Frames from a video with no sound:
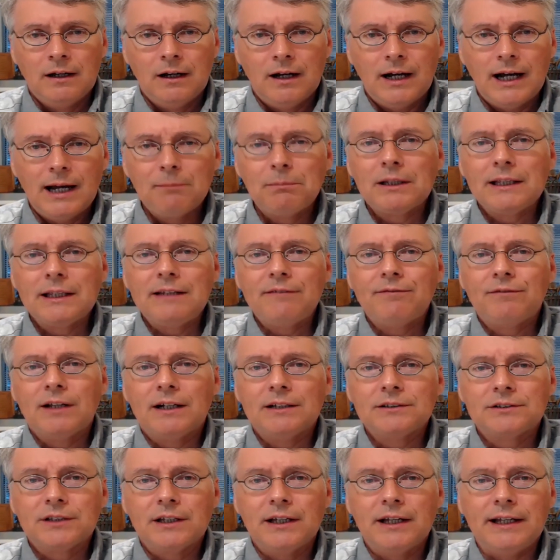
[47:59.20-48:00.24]
I believe
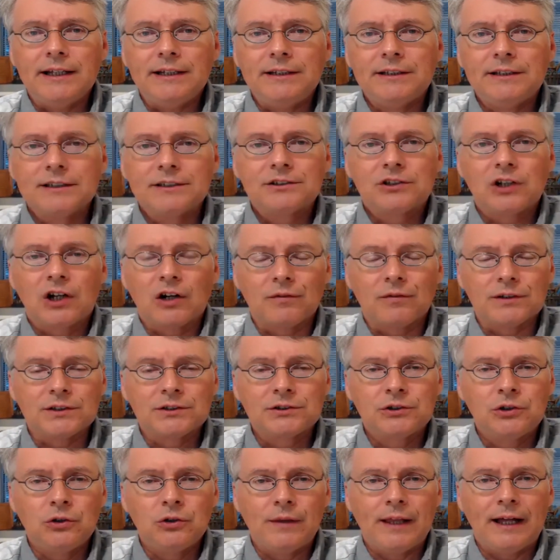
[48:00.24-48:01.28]
does a
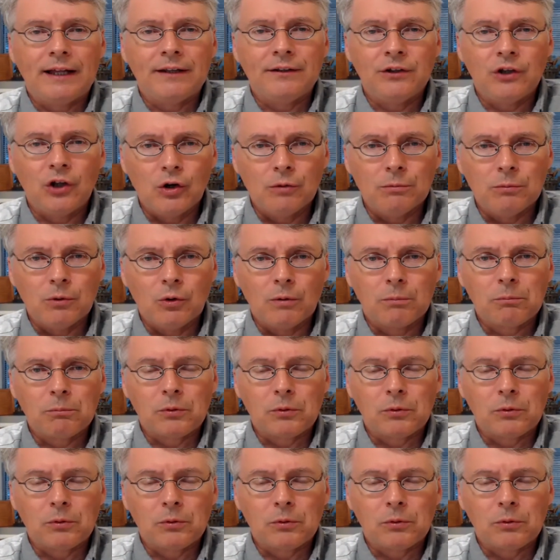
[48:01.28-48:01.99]
disservice to that noble